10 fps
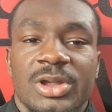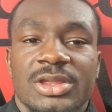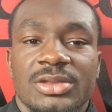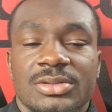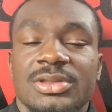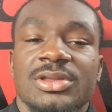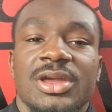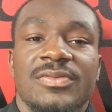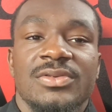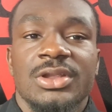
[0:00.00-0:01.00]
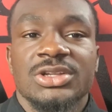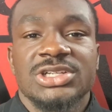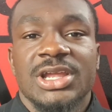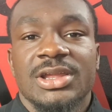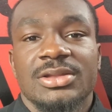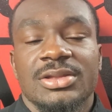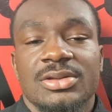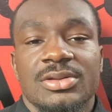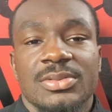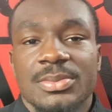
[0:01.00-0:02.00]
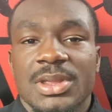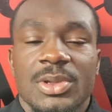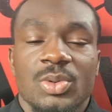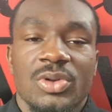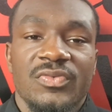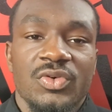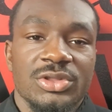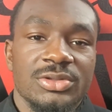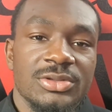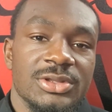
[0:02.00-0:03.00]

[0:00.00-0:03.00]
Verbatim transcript: Ryan, he'll have another shot, uh, maybe at one forty.